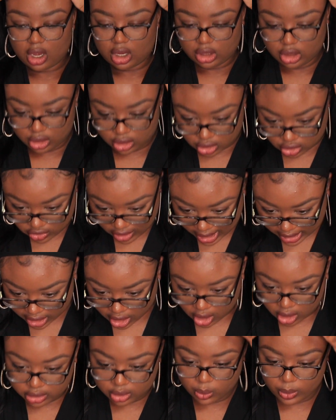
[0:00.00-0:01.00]
You could drag it
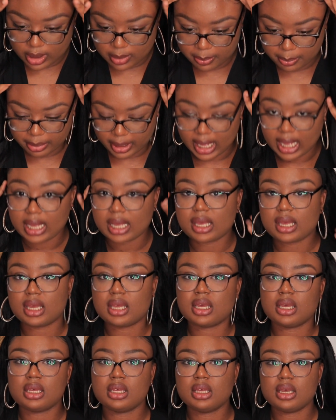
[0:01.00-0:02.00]
all the way back,
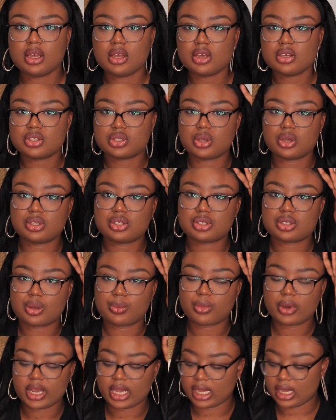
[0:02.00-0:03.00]
so it's
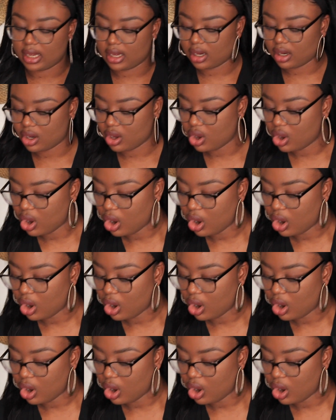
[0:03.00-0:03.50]
somewhere here,